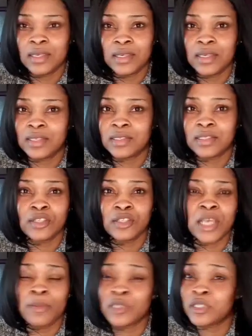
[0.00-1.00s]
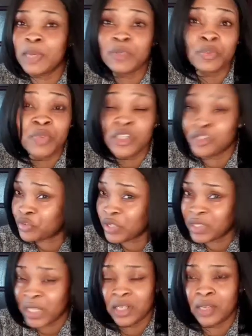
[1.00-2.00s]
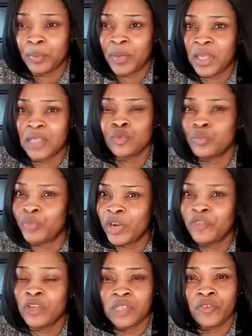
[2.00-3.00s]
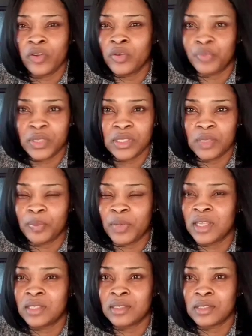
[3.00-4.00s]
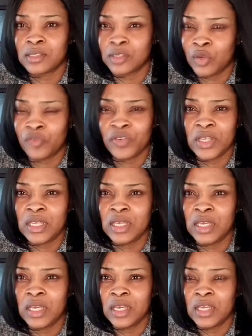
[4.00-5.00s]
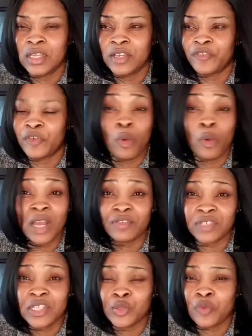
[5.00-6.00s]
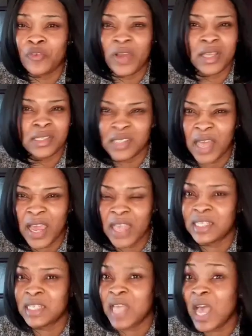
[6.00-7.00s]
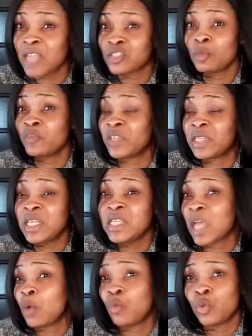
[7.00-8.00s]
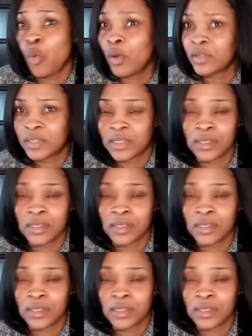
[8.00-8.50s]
it just keeps me interested in the place. So Bradford is a very busy place. It's lovely. From what I've seen so far, it's nice. It has some of the things I would want,